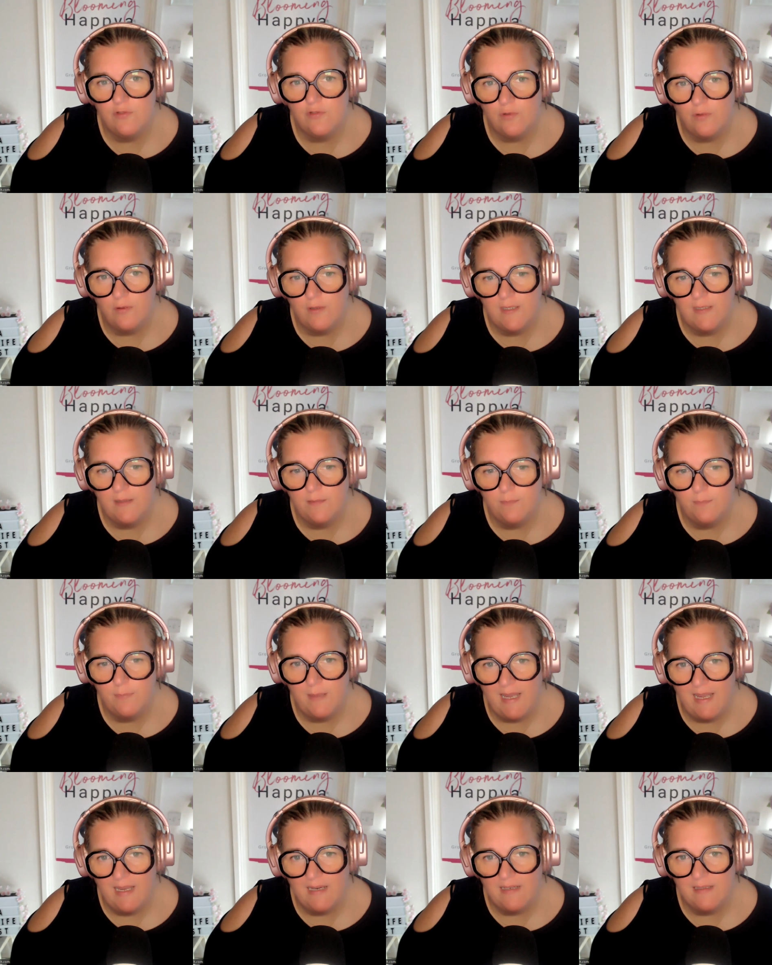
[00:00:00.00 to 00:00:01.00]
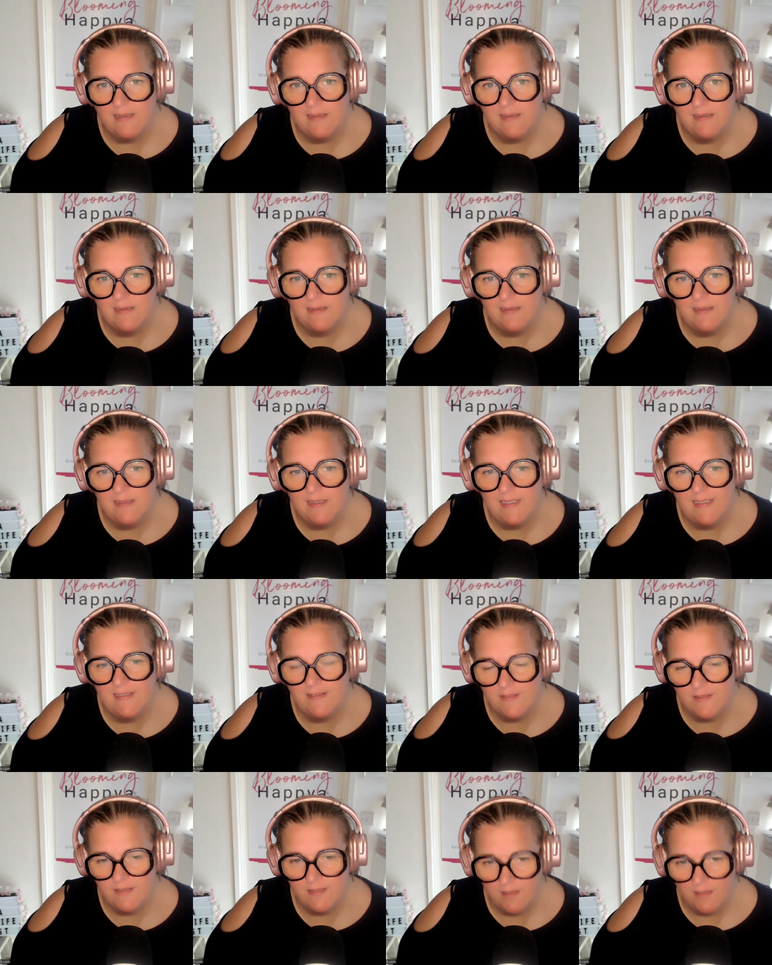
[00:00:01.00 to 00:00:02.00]
Join back
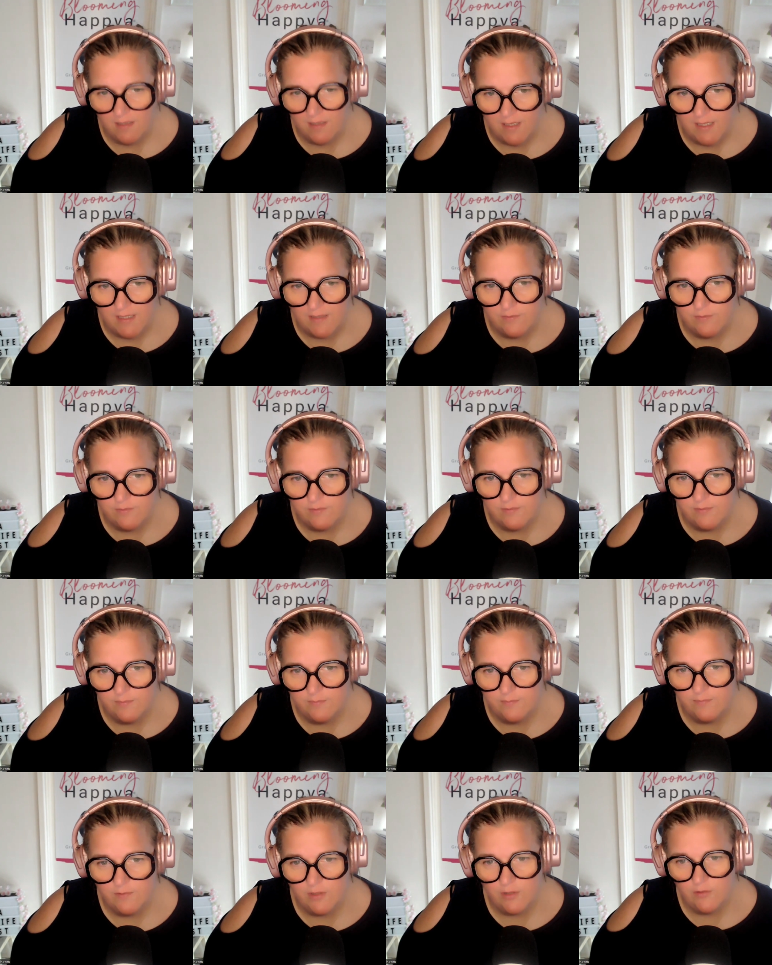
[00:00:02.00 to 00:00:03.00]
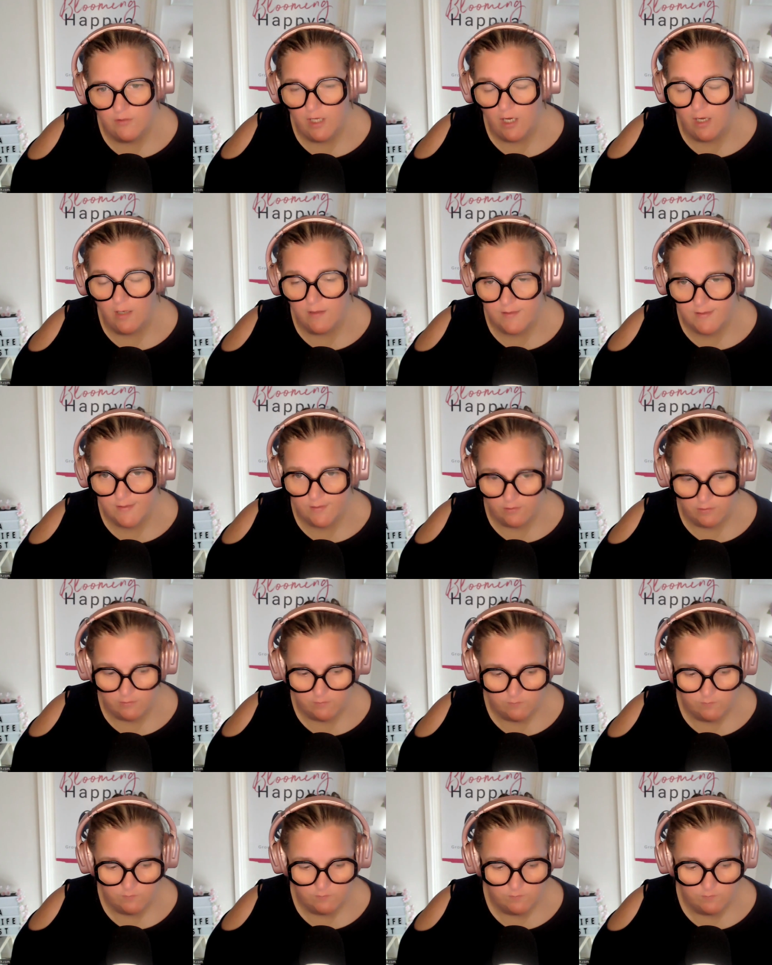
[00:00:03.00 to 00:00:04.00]
into life. Don't
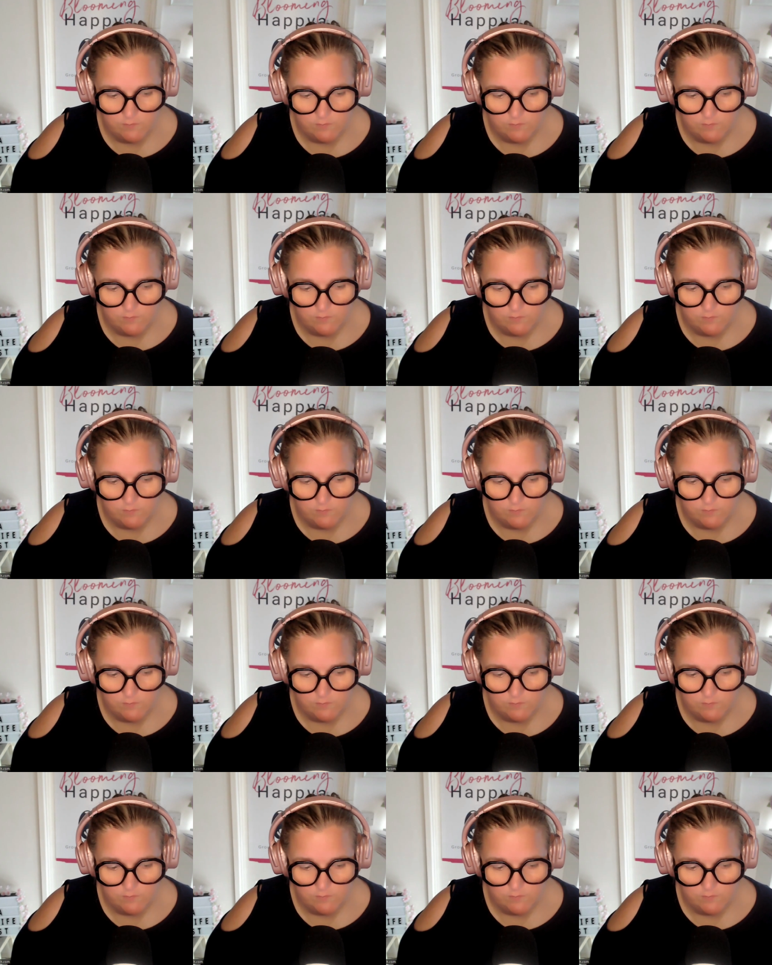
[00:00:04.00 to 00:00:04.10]
hustle.